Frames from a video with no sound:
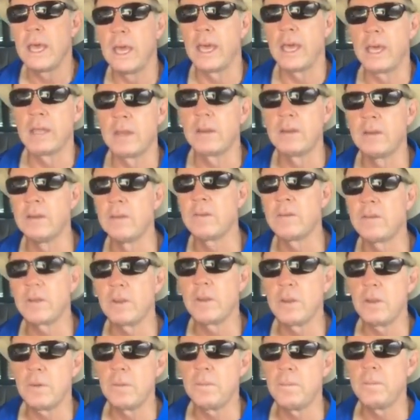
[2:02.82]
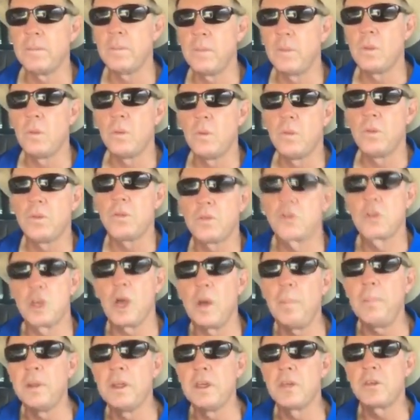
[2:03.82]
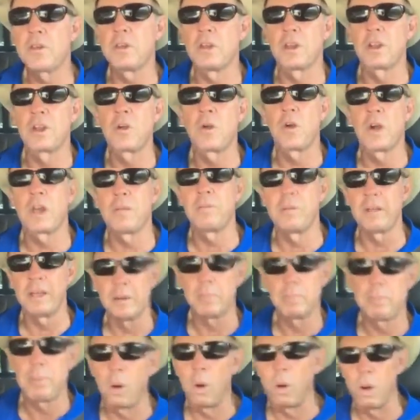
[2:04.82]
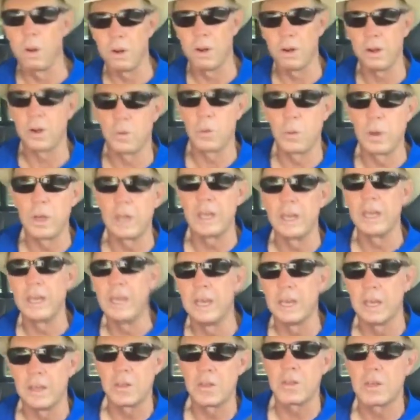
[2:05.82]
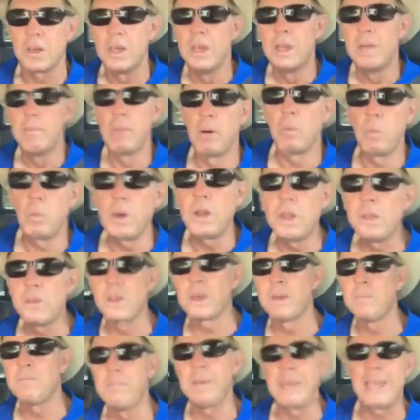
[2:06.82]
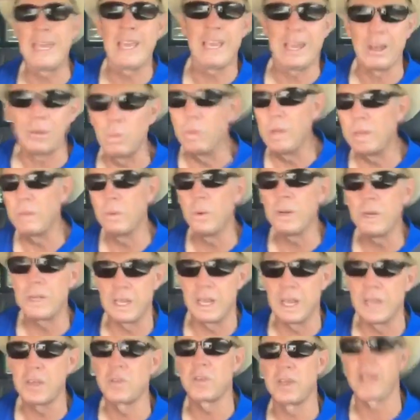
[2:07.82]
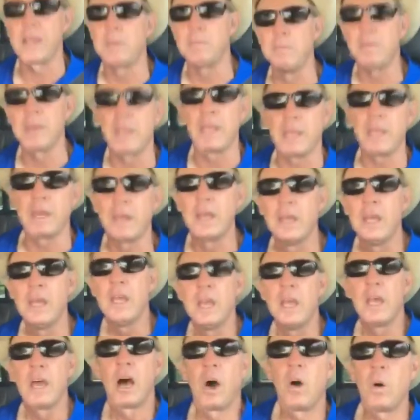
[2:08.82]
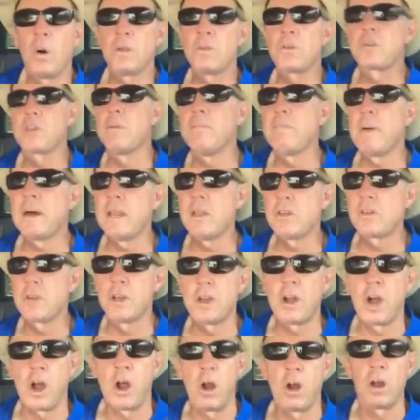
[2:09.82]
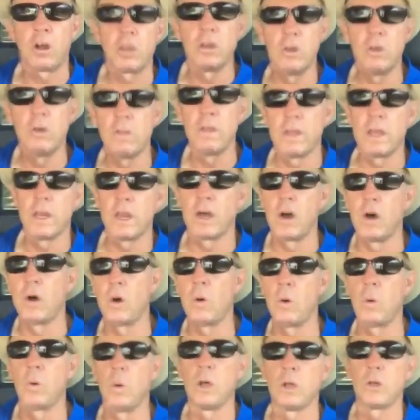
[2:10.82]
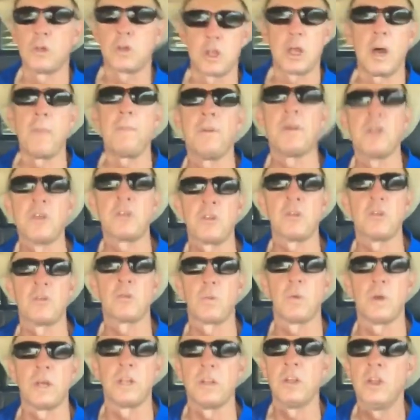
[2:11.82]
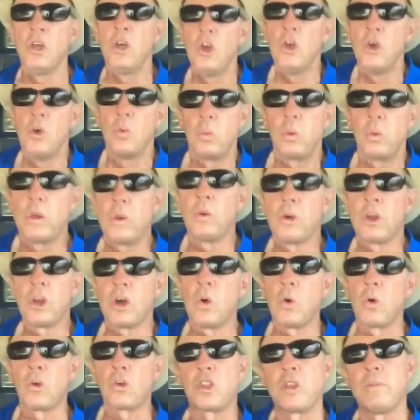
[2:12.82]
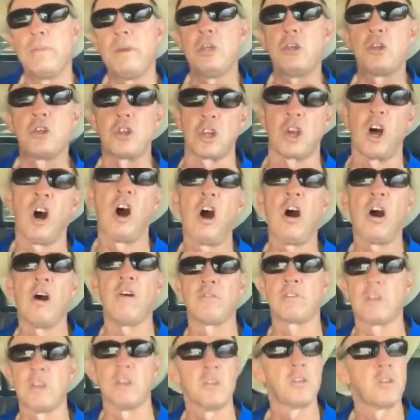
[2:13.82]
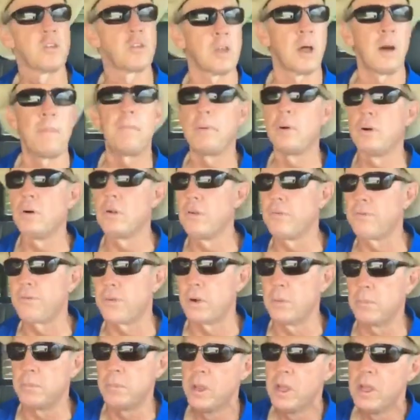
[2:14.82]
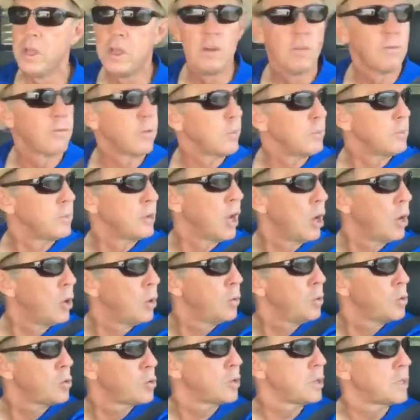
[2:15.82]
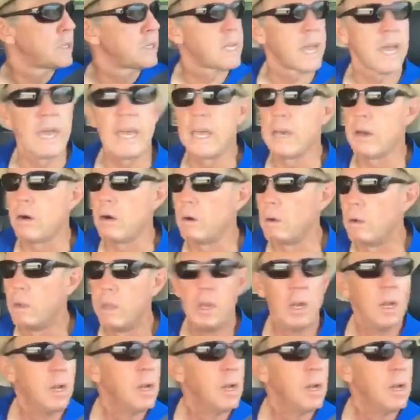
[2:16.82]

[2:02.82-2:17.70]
And suppleness is incredibly important. It really is. But what does it mean? What does that mean? Oh, and somebody's going to argue that, oh, well, suppleness is when we want a horse to be soft and supple from nose to tail.